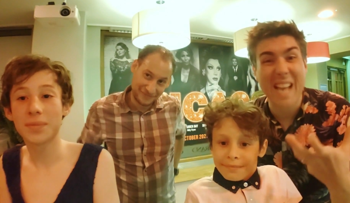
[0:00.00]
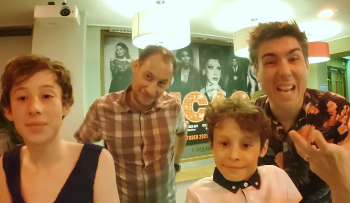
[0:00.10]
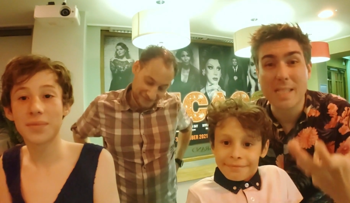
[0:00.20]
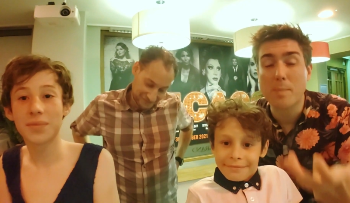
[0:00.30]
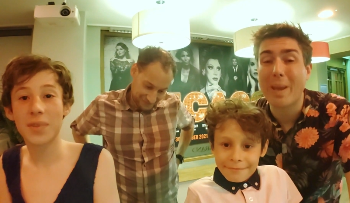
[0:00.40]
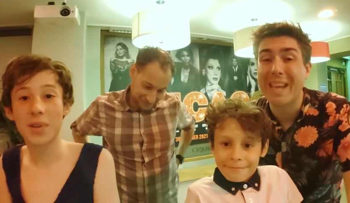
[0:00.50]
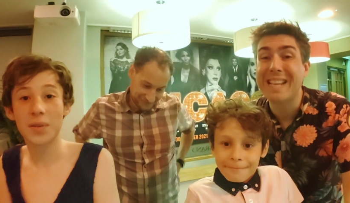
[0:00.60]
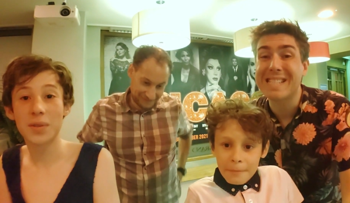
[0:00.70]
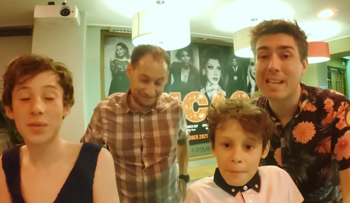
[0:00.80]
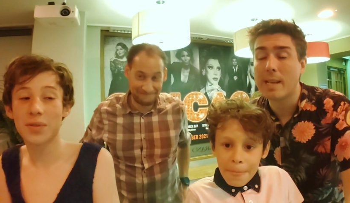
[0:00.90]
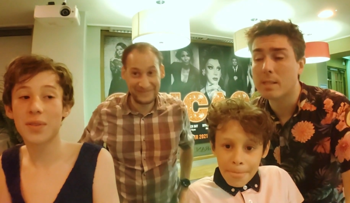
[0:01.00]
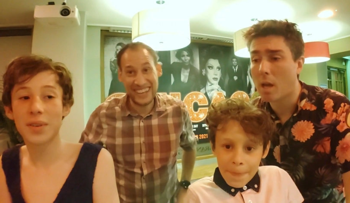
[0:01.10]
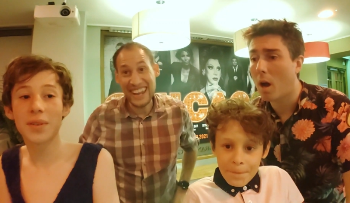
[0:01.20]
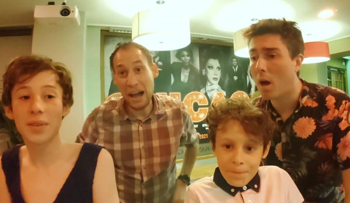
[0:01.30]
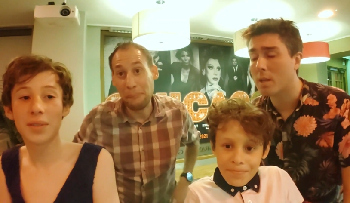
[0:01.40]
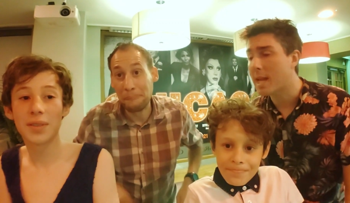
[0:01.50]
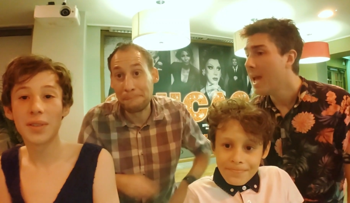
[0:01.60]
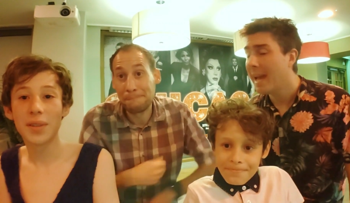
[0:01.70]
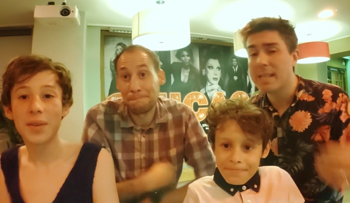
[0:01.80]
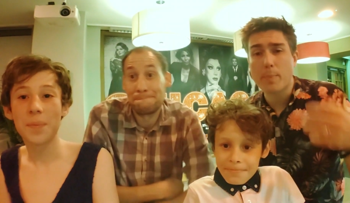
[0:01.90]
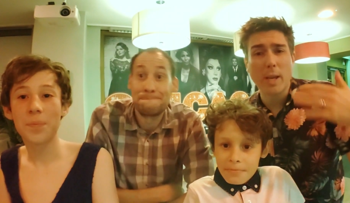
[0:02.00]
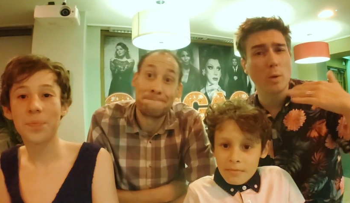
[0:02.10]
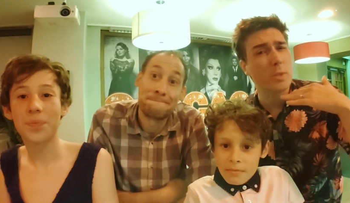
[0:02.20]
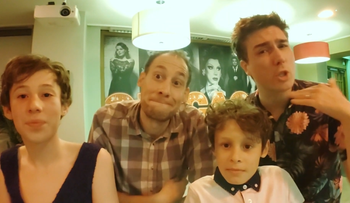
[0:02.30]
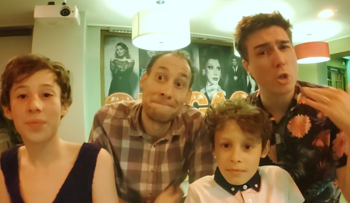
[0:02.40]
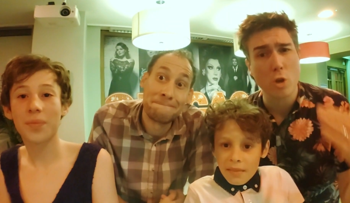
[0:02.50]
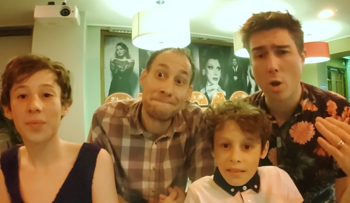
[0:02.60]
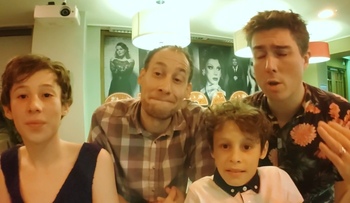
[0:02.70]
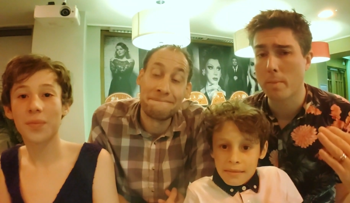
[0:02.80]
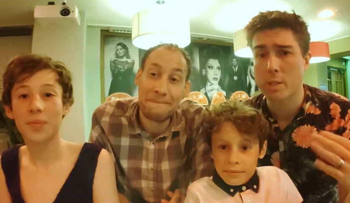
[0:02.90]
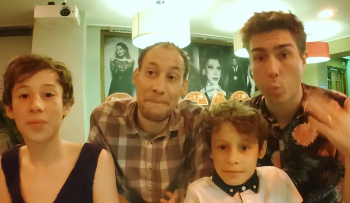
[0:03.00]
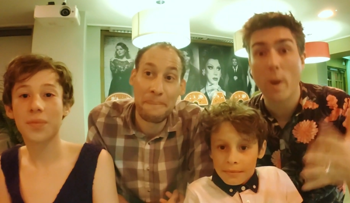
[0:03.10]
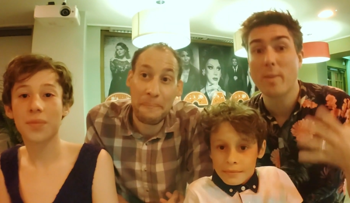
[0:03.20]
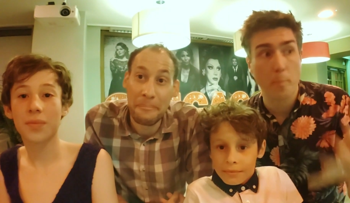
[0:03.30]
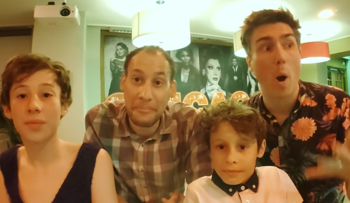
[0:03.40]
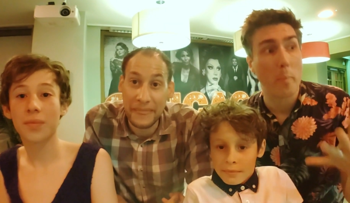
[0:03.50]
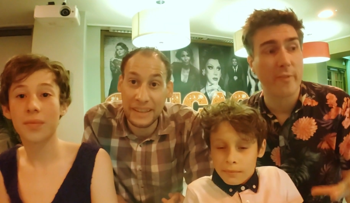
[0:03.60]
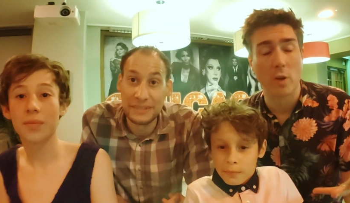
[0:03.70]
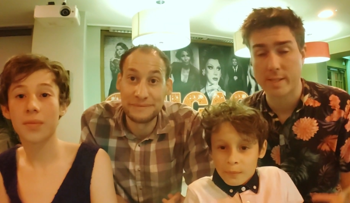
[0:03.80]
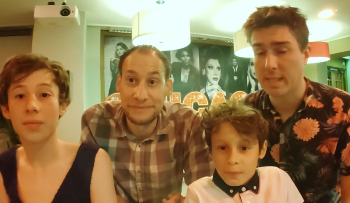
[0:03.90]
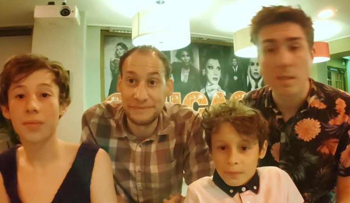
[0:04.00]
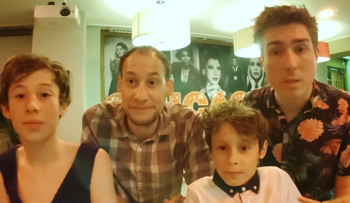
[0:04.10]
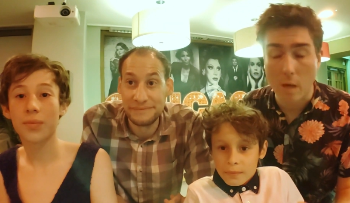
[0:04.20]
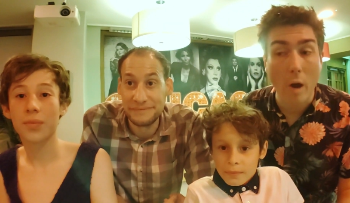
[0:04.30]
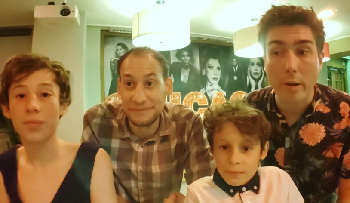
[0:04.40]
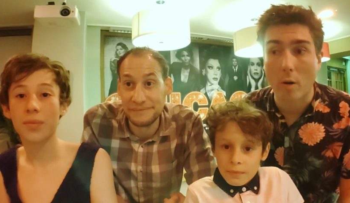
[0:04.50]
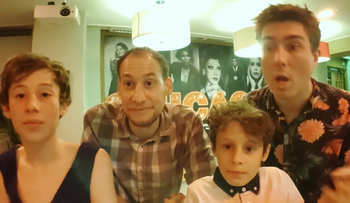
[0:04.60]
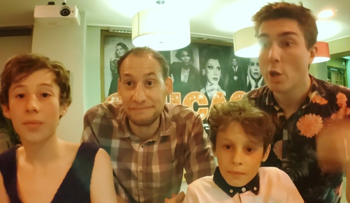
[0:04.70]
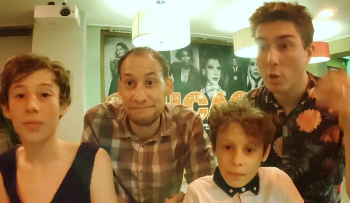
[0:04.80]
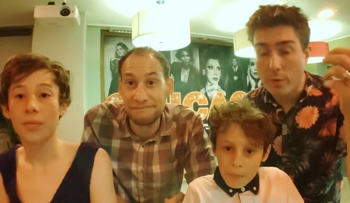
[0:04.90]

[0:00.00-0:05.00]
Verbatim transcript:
Speaker 1: a dance piece at its heart. Yeah. It's become synonymous with Bob Fosse's style.